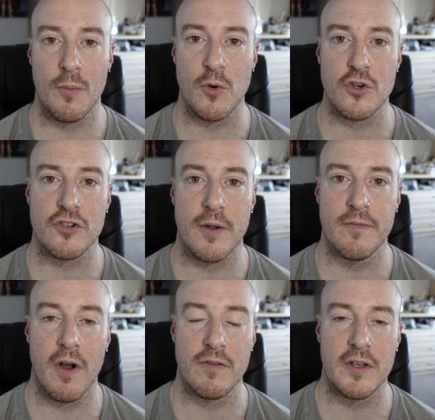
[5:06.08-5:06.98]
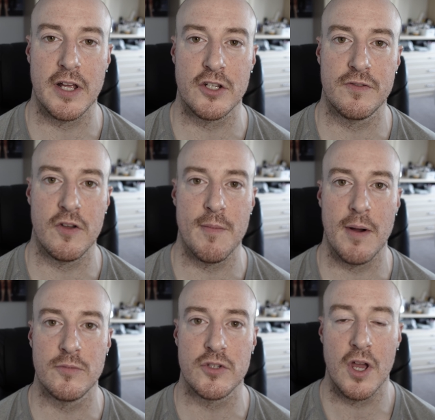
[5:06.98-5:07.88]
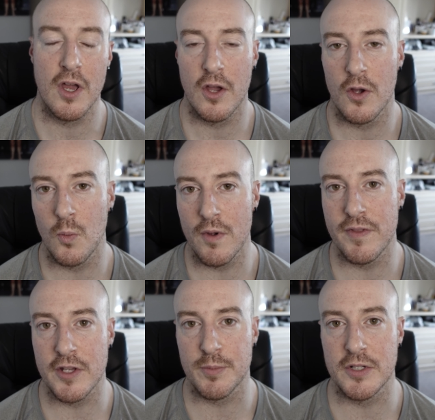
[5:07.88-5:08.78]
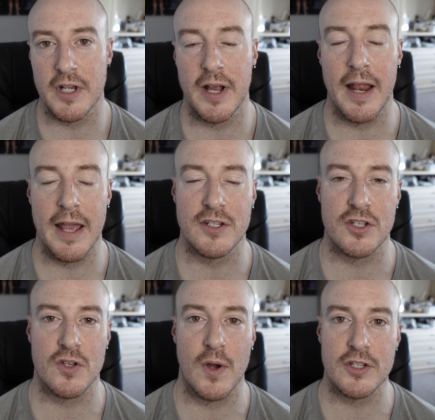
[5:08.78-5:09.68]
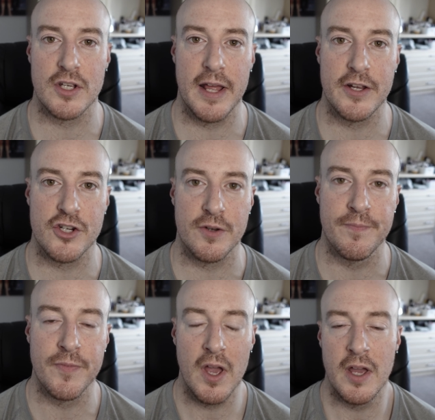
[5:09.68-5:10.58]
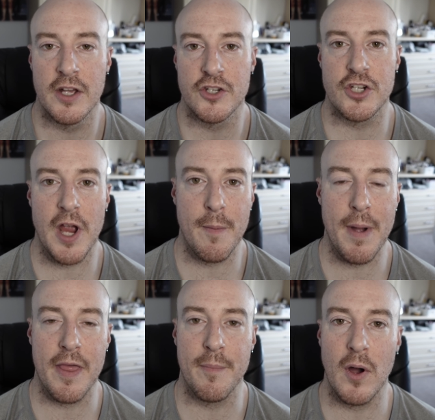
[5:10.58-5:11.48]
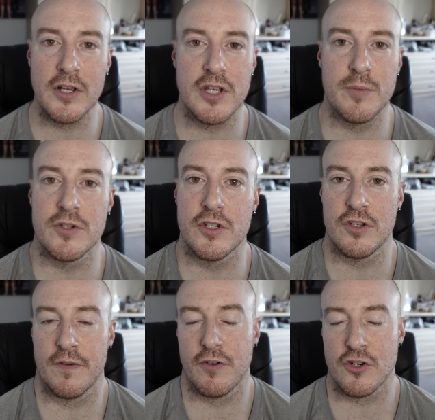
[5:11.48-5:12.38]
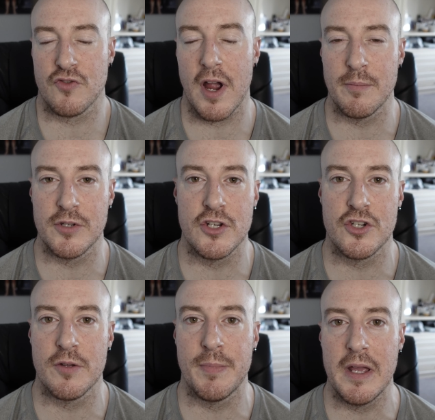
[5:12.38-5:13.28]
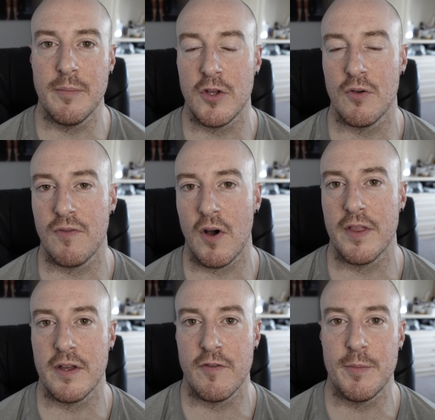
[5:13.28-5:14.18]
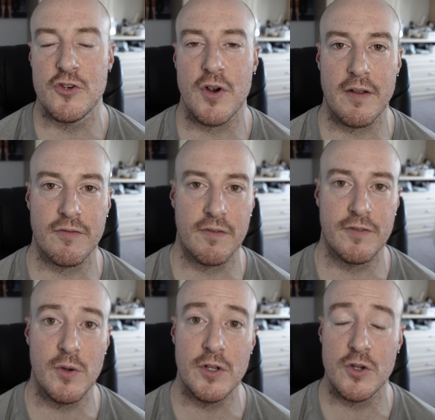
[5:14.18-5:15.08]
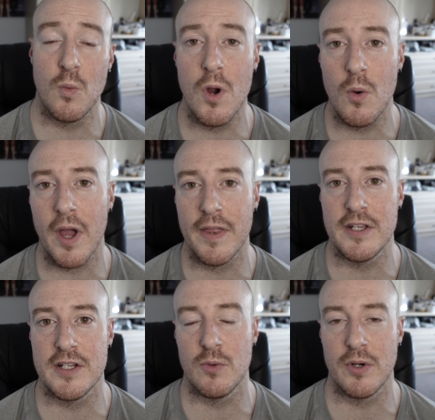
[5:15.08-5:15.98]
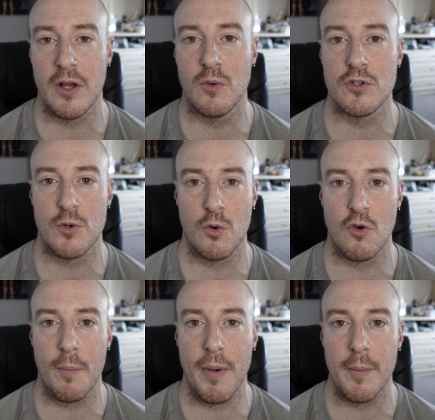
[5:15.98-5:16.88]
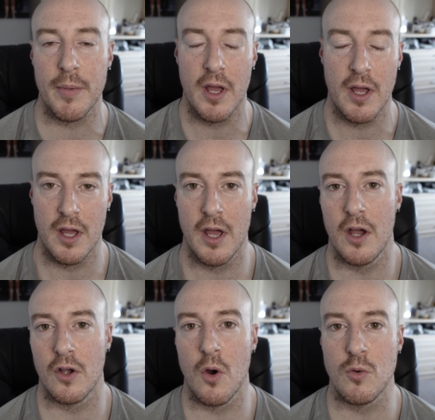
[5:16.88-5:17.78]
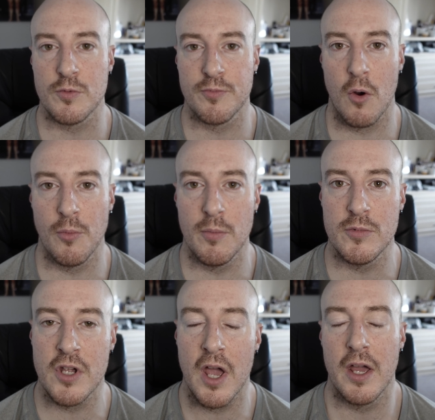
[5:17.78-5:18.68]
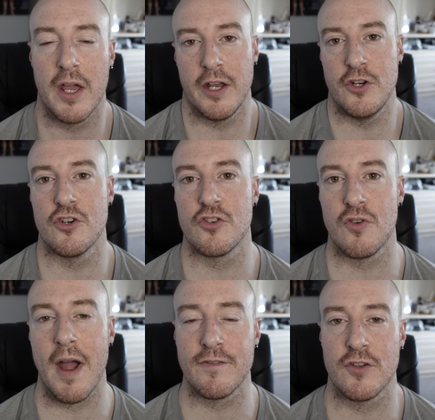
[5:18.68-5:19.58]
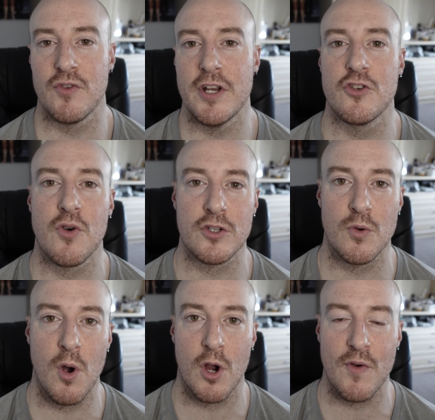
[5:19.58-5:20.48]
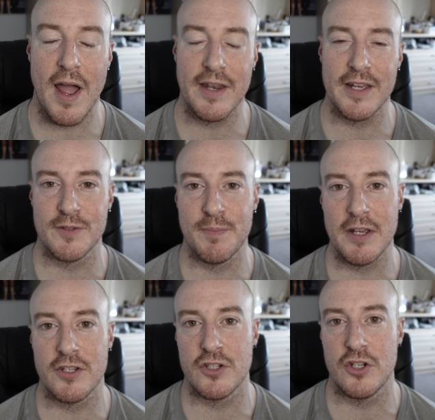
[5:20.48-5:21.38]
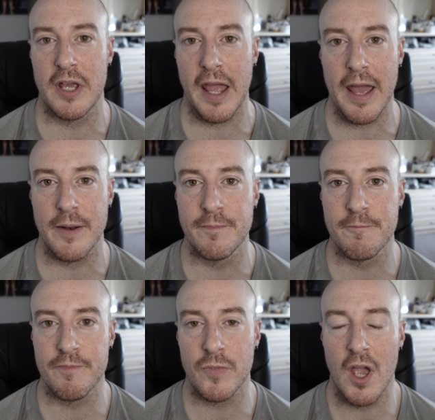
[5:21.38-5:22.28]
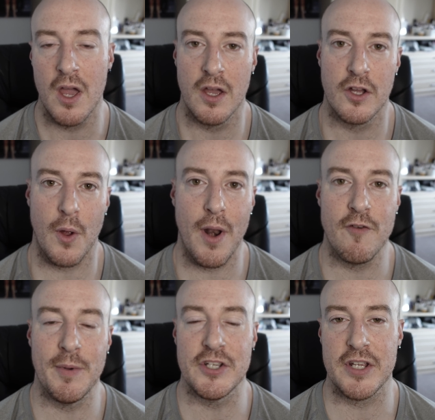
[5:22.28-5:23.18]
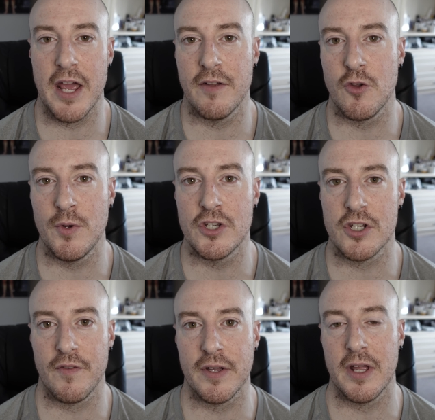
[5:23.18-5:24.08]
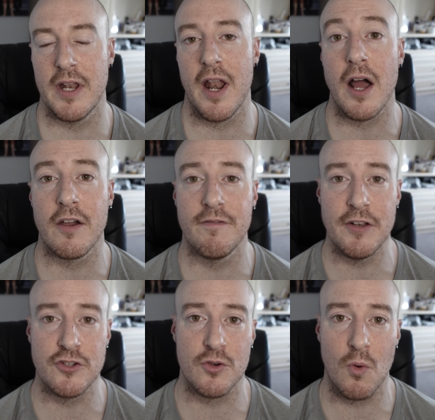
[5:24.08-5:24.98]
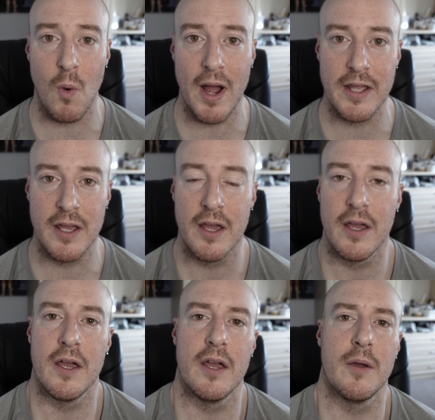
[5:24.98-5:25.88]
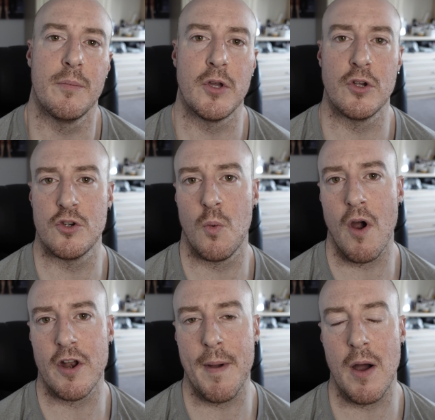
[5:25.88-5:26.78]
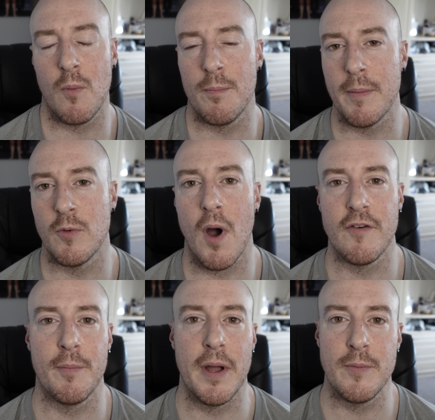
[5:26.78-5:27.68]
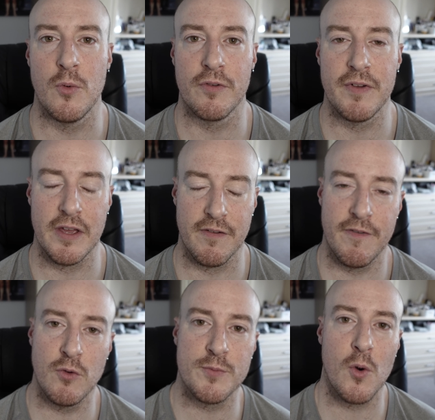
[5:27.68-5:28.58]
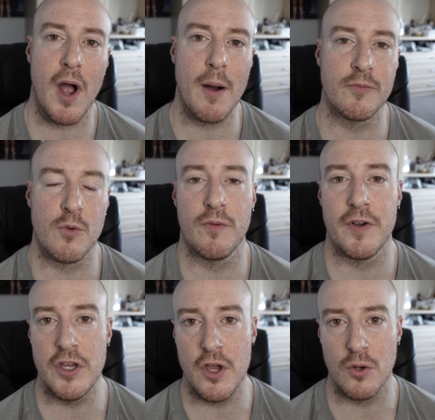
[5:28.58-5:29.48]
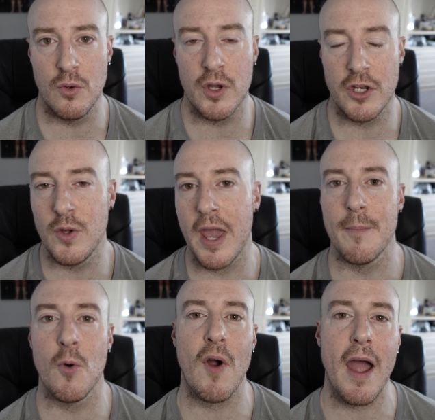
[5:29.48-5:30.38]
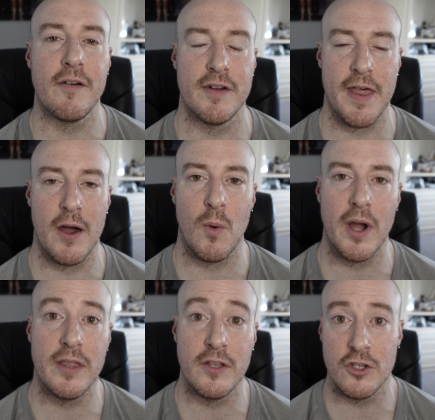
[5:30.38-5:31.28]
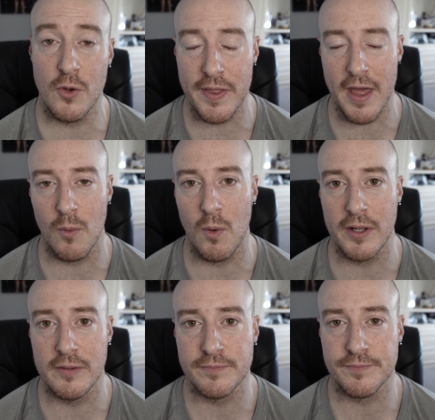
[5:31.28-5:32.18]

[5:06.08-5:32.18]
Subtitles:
more strength over the next few months with this particular exercise selection. It's a shame about the biceps. It's a frustrating position to be in, but you'll find that if you've been training for a few years, you will get these little niggles that will crop up and cause problems, and you just have to really try to work around it as best as you can. Don't ever be scared of doing something in an unconventional way because you're worried about maybe what other people would think. If it feels more comfortable for you and you get more out of it that way, then do it that way.